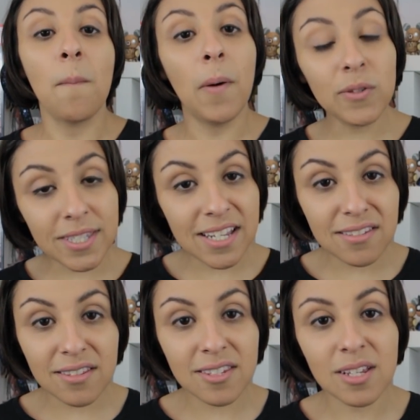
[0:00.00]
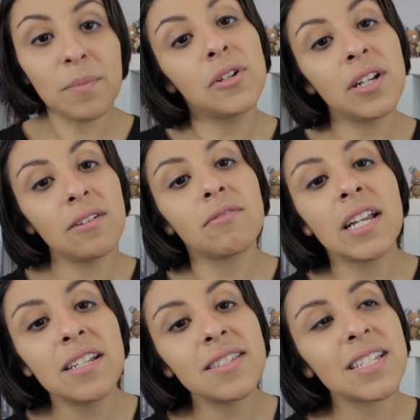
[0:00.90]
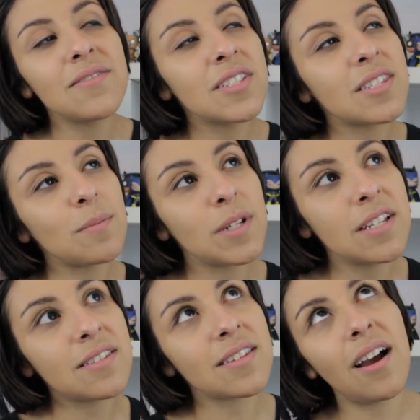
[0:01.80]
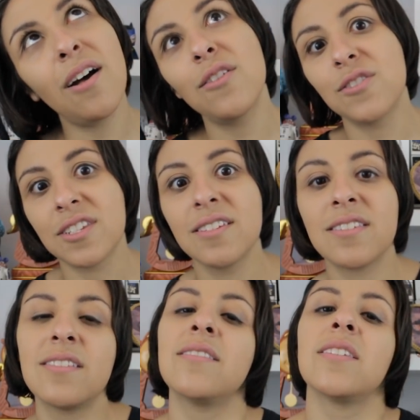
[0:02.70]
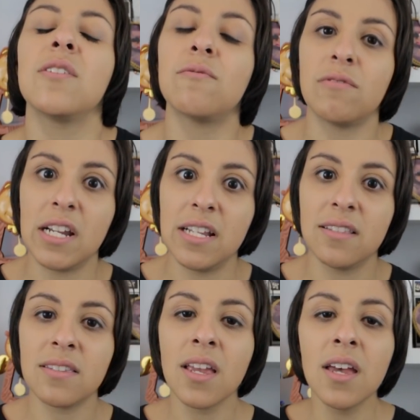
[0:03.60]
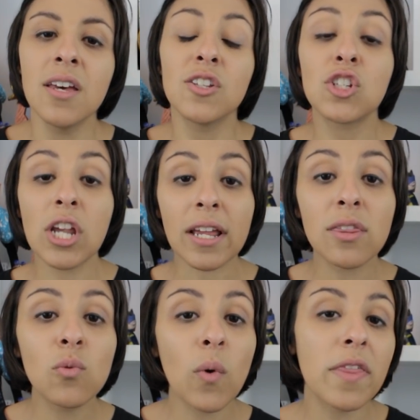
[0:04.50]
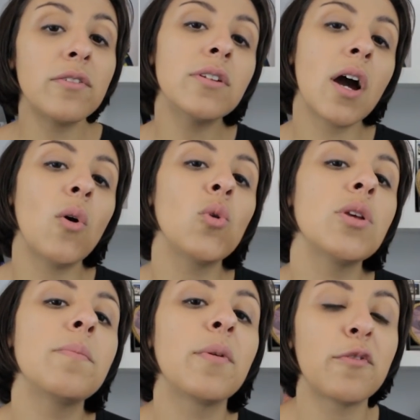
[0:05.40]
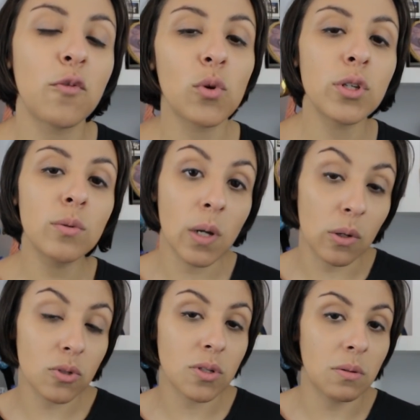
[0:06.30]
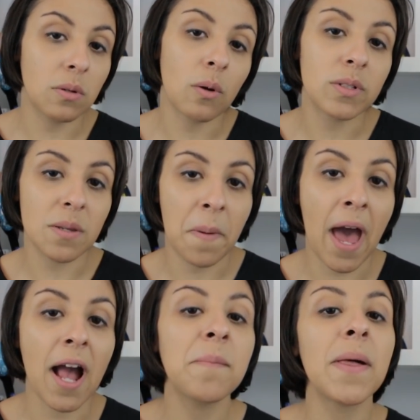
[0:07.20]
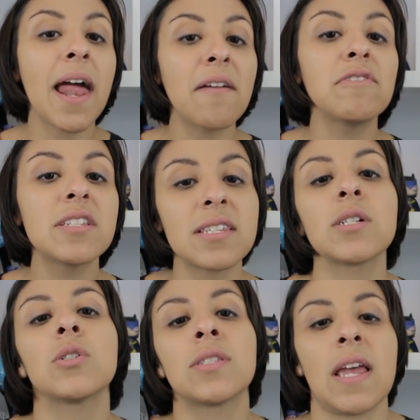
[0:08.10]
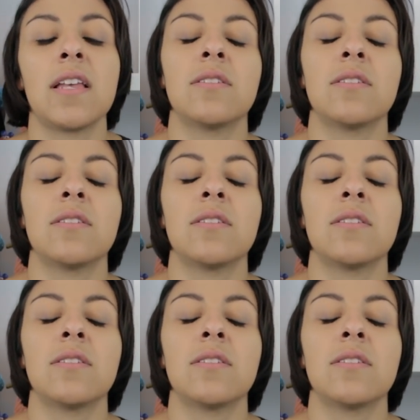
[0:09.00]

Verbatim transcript: Most days in the summer it rains, even some days, other seasons it rains. Check the weather not only before you go so you know what to pack, but every single day